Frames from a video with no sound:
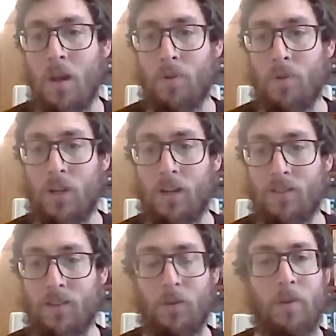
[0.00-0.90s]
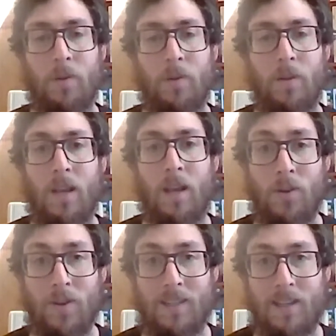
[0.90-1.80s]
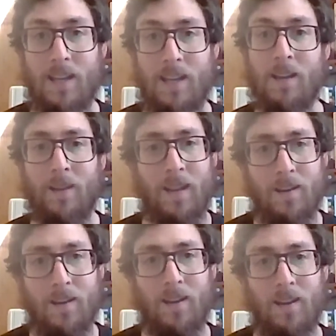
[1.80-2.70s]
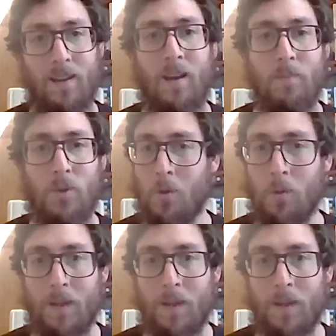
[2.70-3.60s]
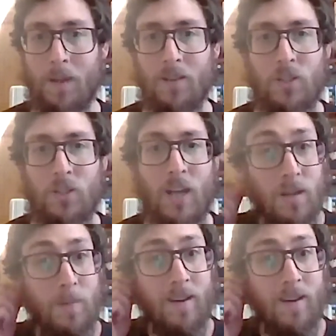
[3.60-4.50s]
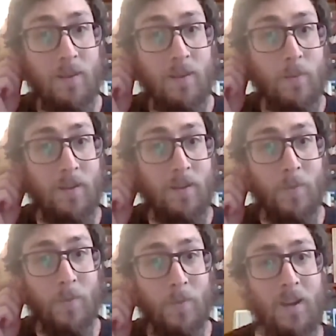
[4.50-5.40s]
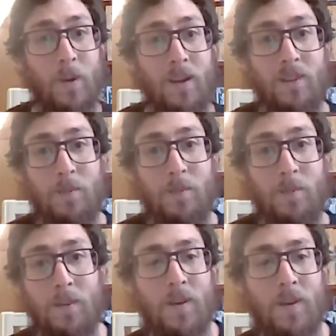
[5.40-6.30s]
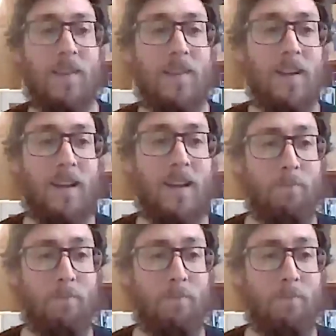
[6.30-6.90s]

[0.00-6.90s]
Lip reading: project. So if you're interested in that, then I'm sure we'll be shouting about it when it's a bit further down the line.